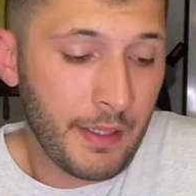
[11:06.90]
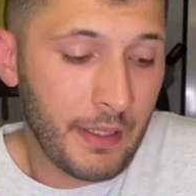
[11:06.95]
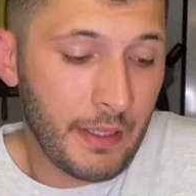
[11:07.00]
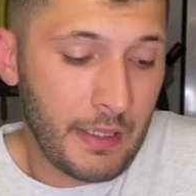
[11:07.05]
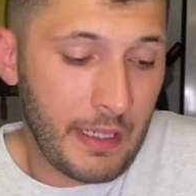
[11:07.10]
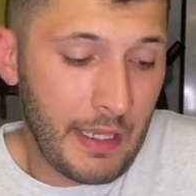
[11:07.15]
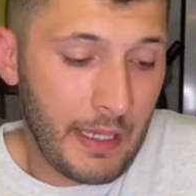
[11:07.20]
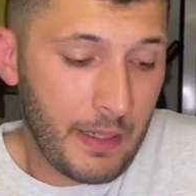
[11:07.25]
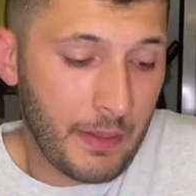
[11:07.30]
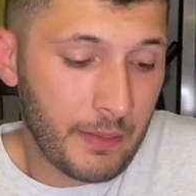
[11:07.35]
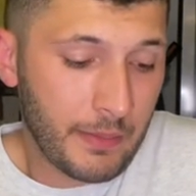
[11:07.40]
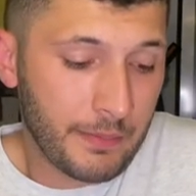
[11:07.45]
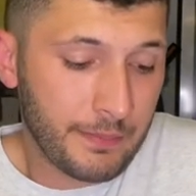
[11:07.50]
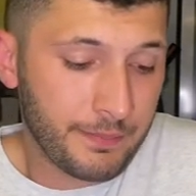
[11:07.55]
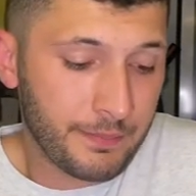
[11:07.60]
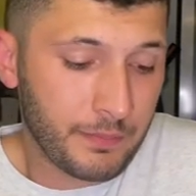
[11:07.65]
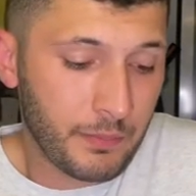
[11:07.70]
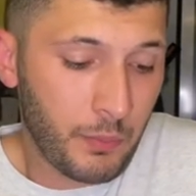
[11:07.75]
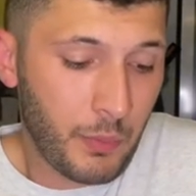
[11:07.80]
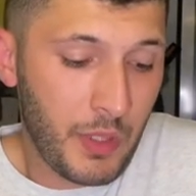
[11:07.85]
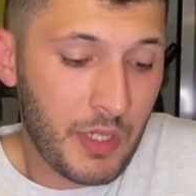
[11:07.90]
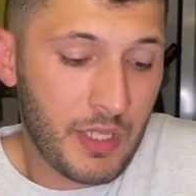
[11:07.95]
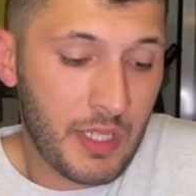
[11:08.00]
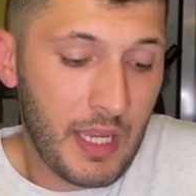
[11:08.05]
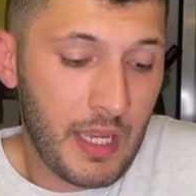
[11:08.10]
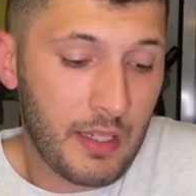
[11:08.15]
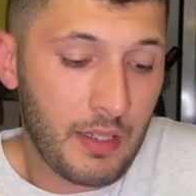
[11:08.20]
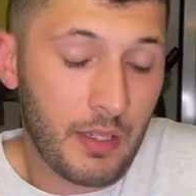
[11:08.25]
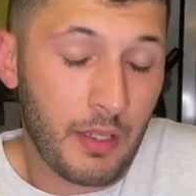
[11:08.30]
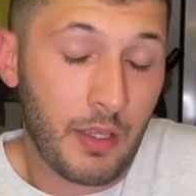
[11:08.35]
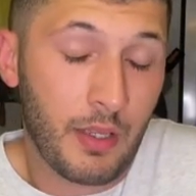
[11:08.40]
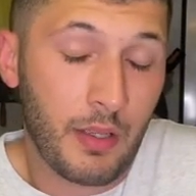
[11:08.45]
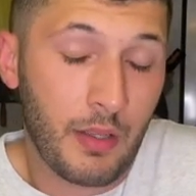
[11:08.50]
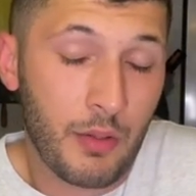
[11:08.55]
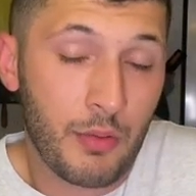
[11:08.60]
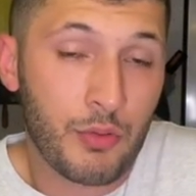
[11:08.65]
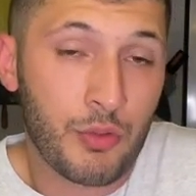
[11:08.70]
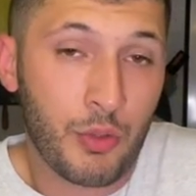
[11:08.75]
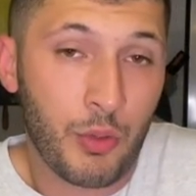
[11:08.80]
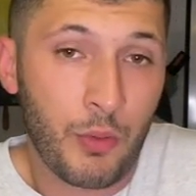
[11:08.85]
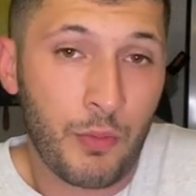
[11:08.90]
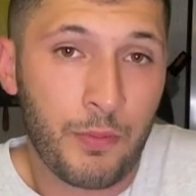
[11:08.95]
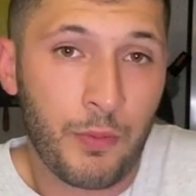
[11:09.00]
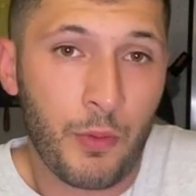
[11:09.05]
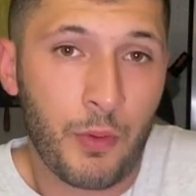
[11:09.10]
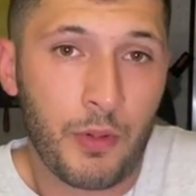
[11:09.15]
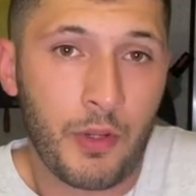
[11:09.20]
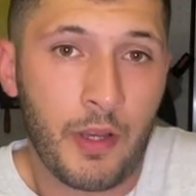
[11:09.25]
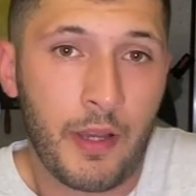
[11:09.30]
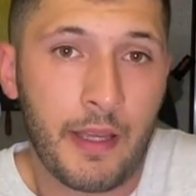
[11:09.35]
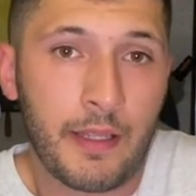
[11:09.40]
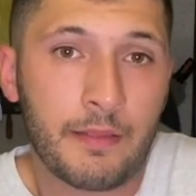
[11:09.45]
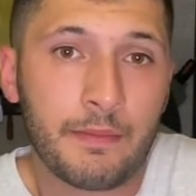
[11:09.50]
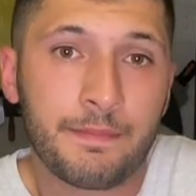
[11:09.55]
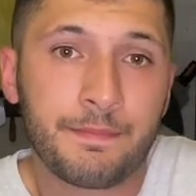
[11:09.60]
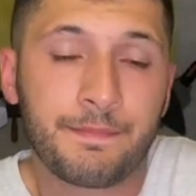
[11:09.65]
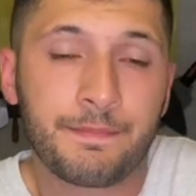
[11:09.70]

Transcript: Now, we said 249.